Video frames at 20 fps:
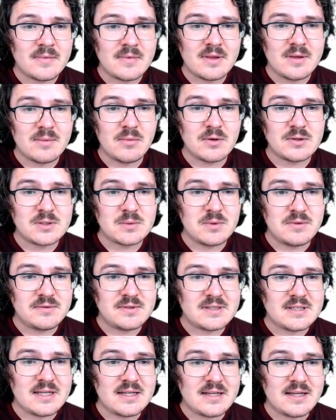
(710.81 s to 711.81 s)
The most we've
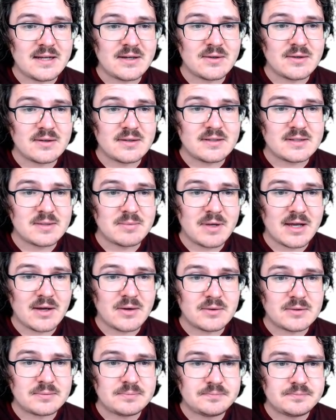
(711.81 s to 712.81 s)
seen here is about